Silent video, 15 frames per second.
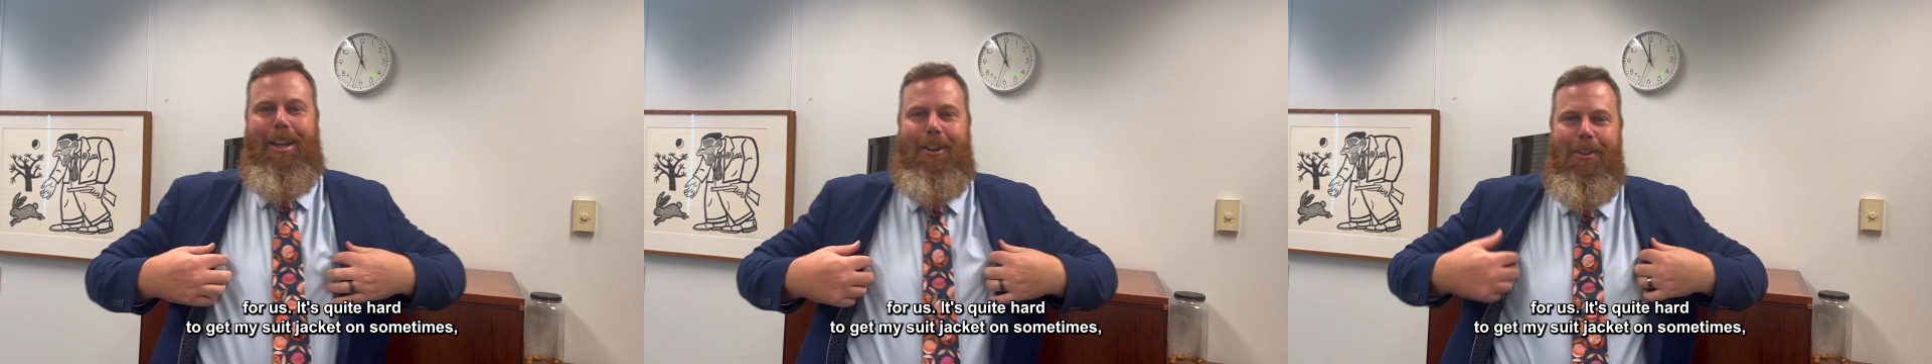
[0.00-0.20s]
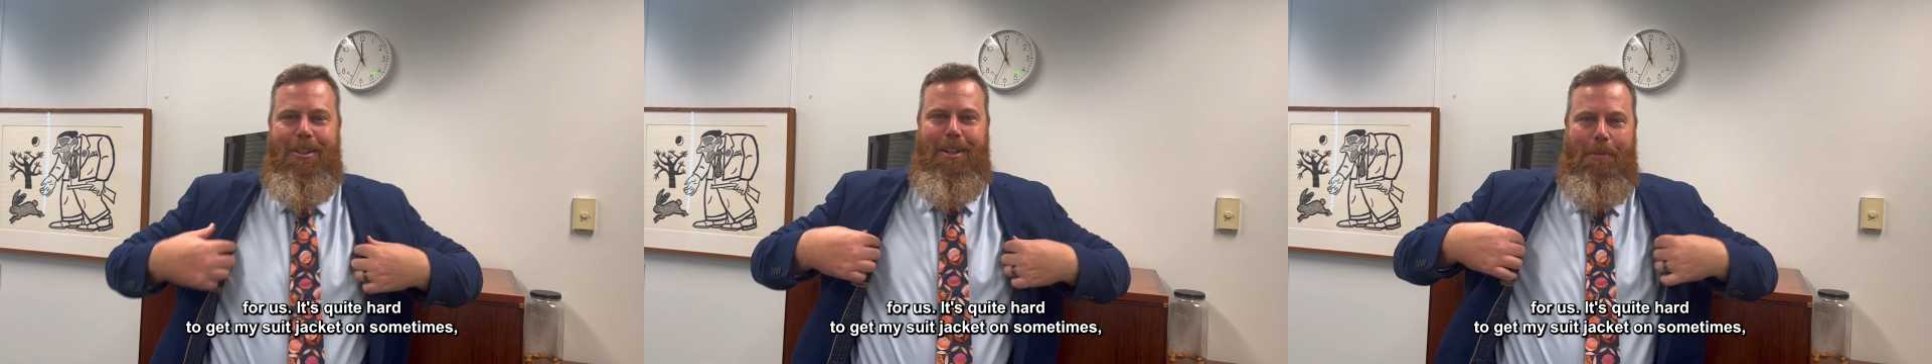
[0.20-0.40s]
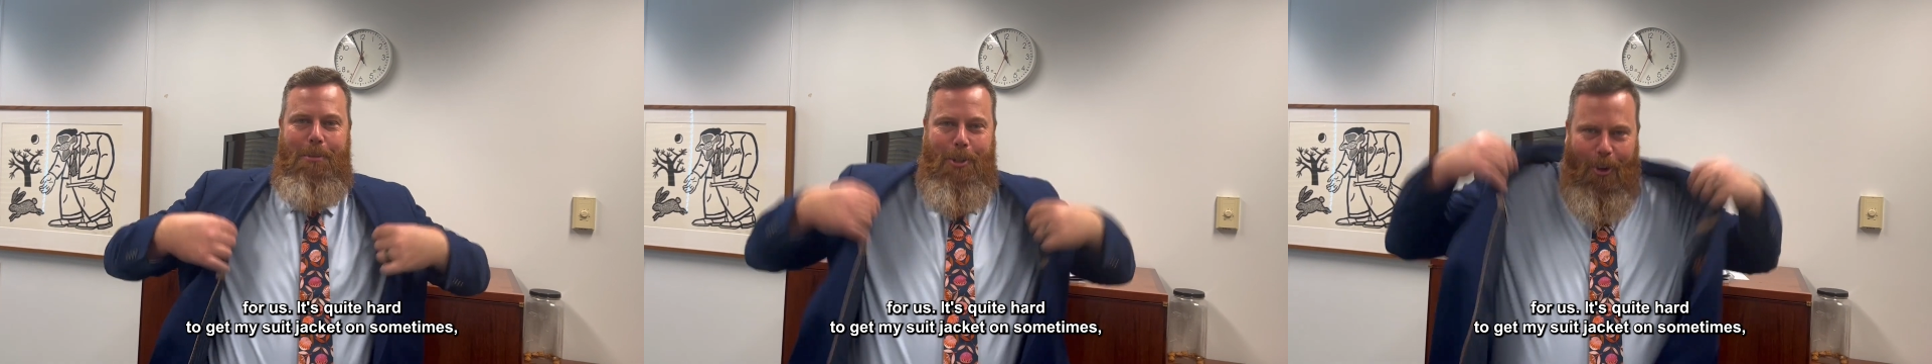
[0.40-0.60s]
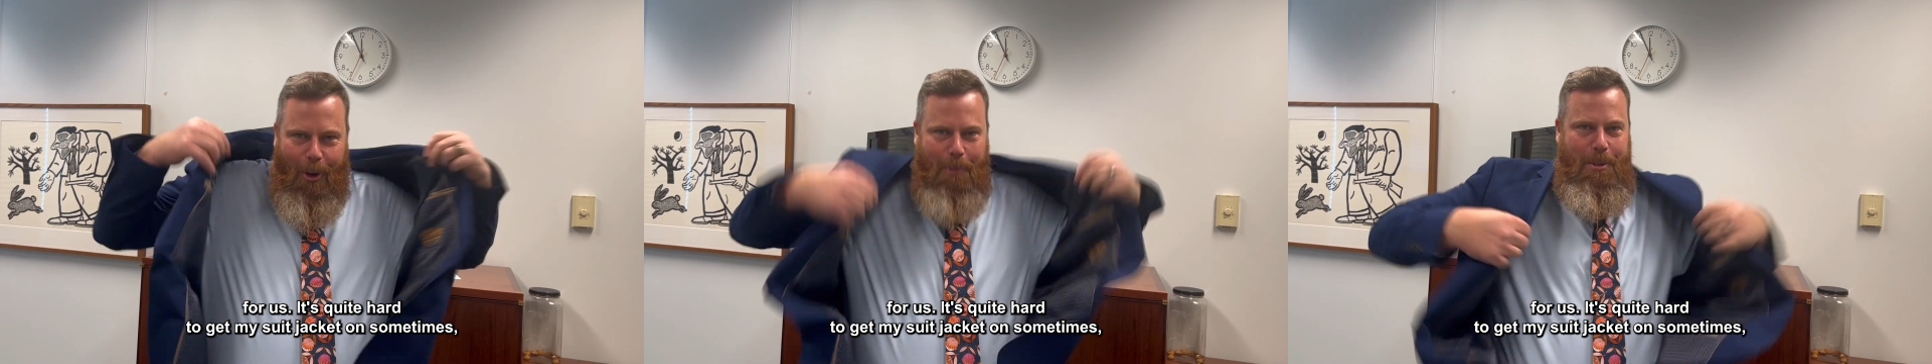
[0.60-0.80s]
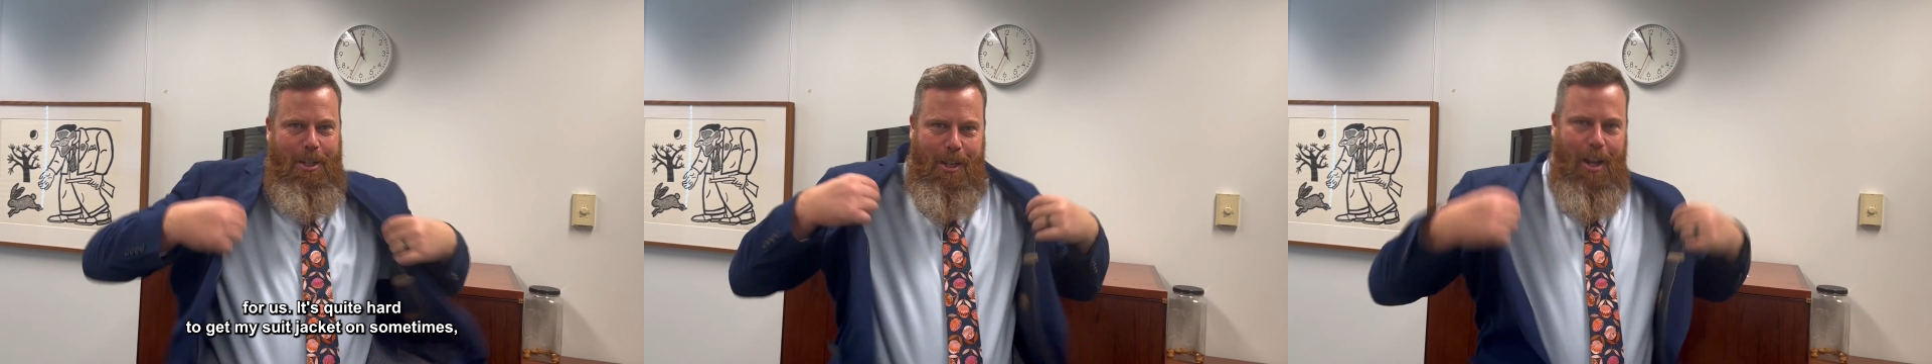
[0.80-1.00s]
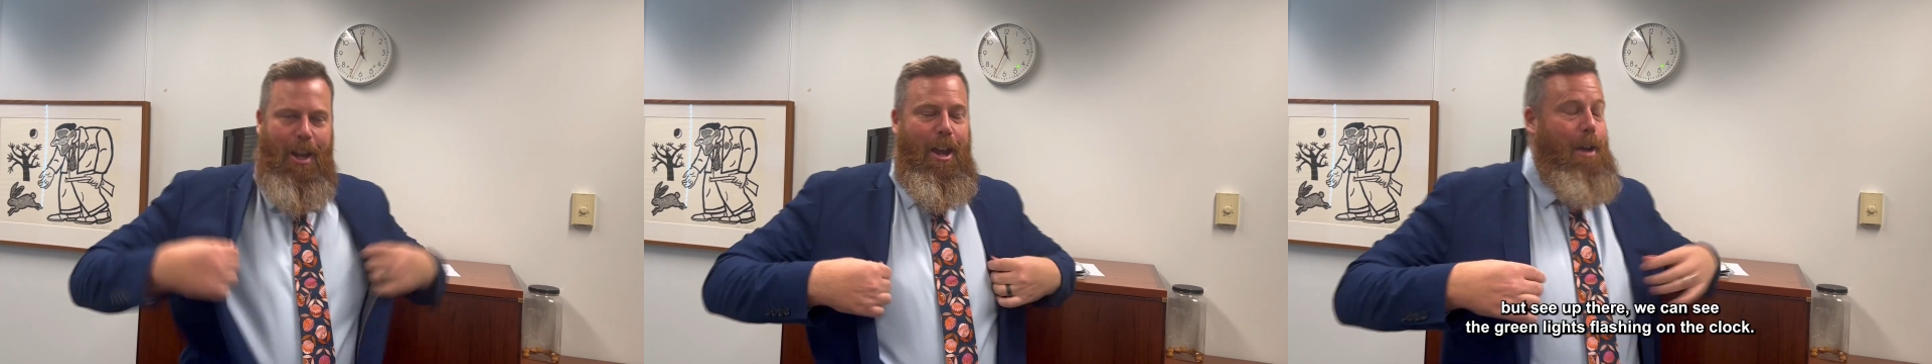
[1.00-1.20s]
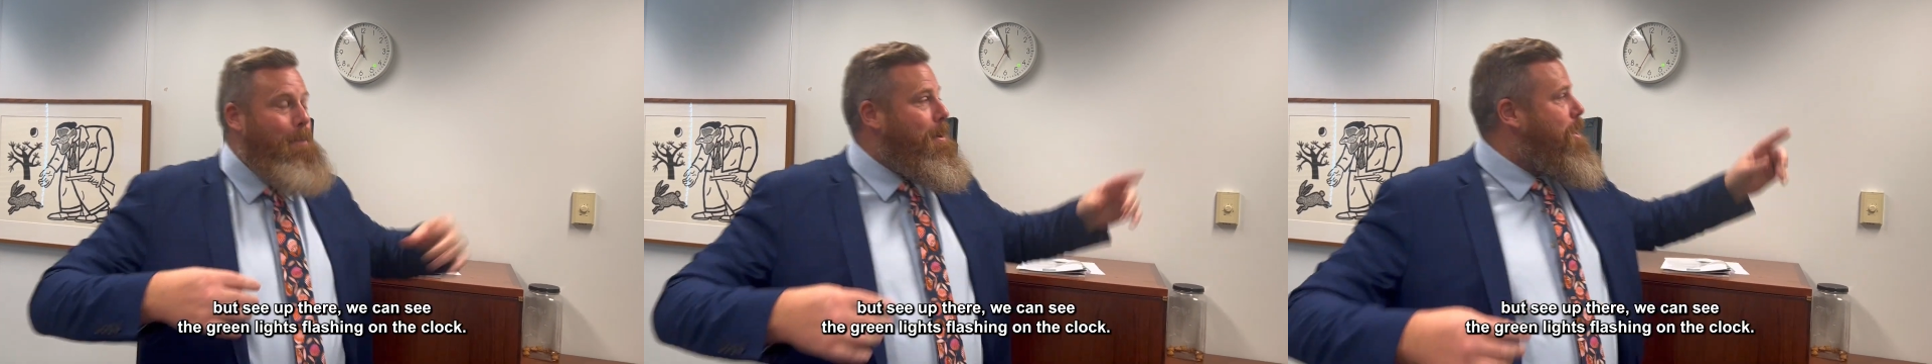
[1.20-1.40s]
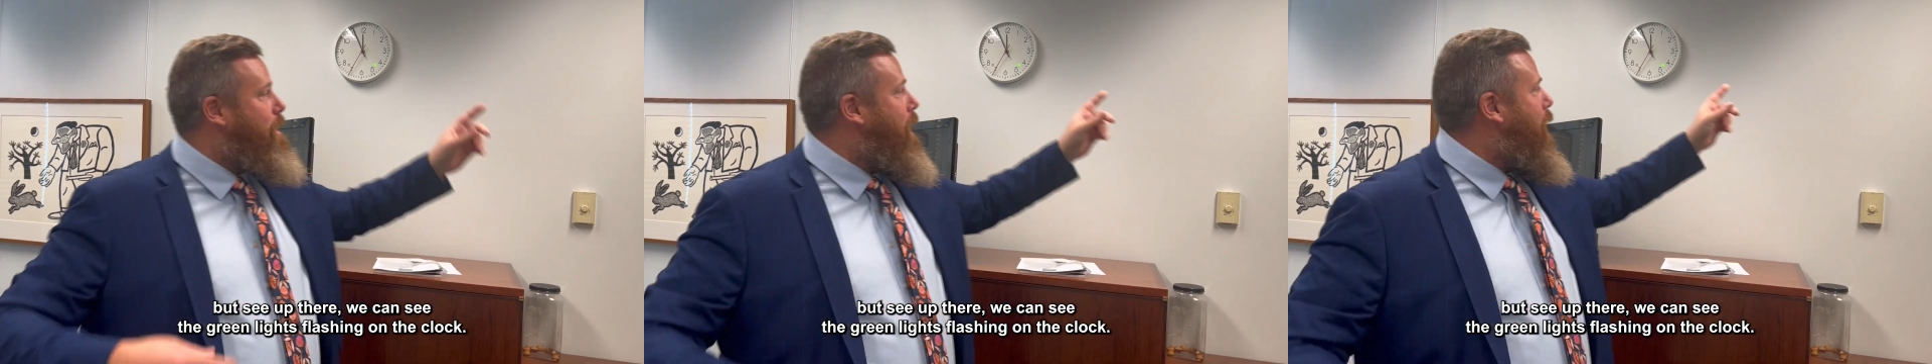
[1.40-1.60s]
on sometimes.
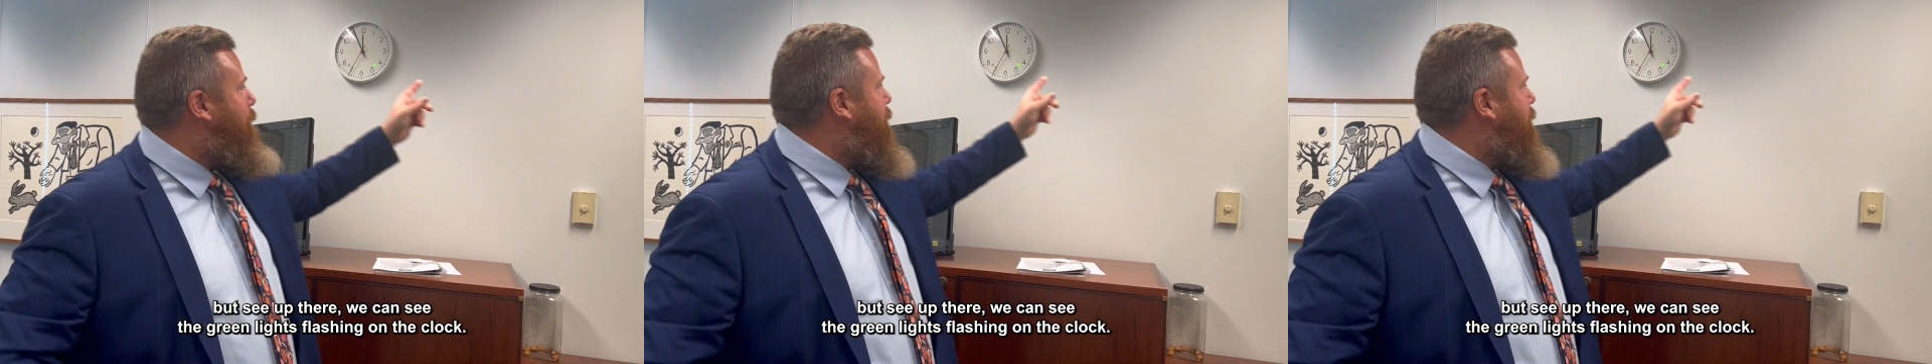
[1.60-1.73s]
But see up